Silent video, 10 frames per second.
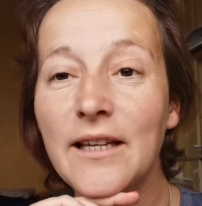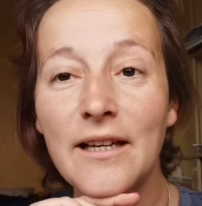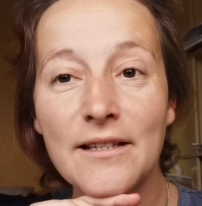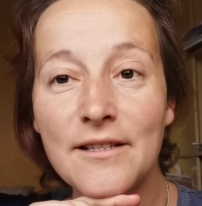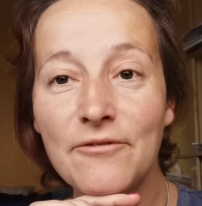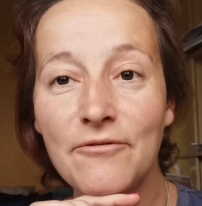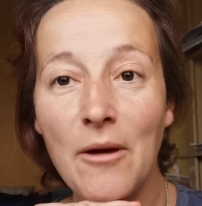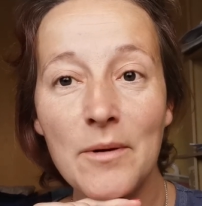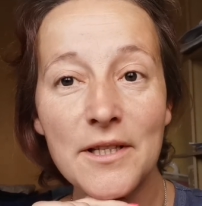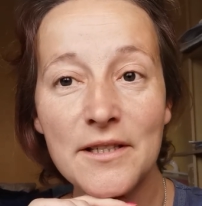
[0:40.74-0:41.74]
He has
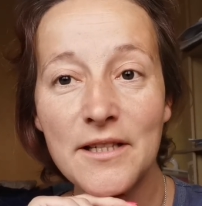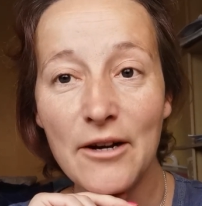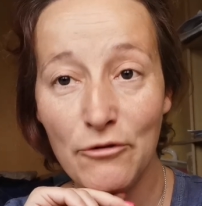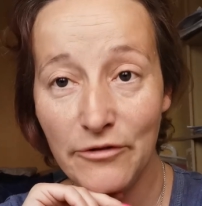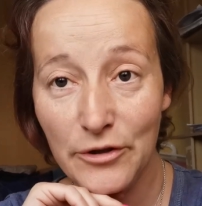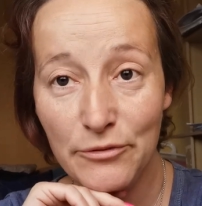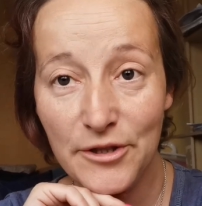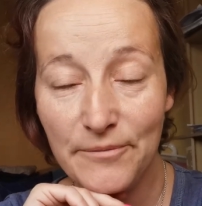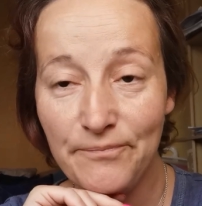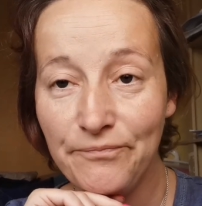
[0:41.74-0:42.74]
fabulous deck
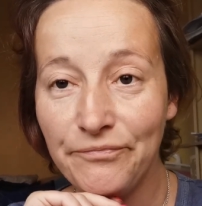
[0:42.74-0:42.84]
reviews.